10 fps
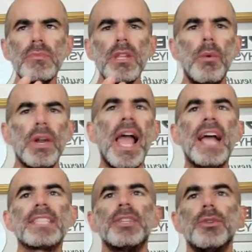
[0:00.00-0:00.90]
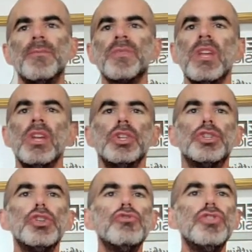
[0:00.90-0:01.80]
I want to ask you
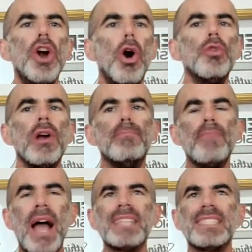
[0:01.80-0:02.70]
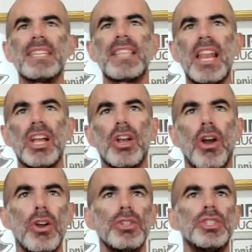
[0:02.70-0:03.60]
do you know the magic that
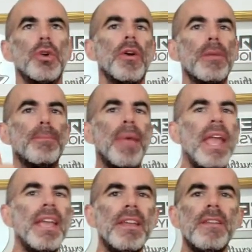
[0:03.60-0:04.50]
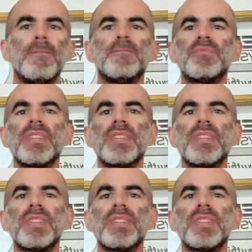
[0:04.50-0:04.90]
occurs during pain,